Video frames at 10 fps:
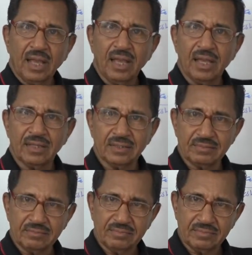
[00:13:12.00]

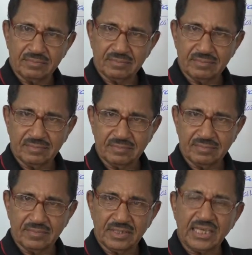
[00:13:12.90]

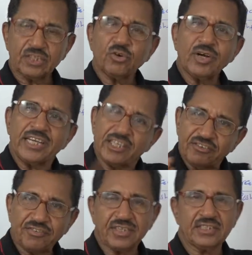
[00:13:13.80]
there is only
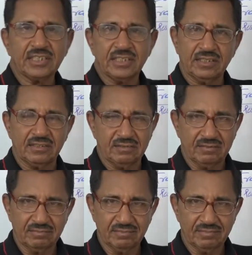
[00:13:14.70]
difference in
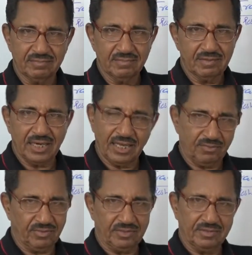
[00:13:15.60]

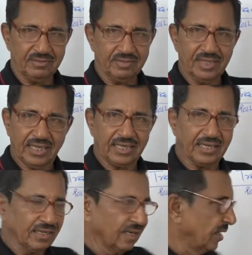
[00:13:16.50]
language,
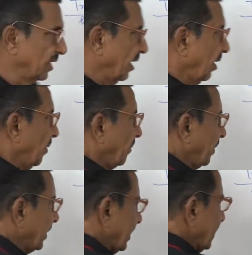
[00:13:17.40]
agreed.
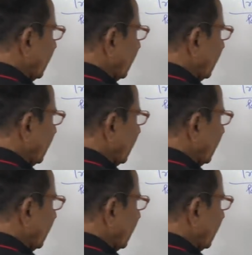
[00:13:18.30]
But this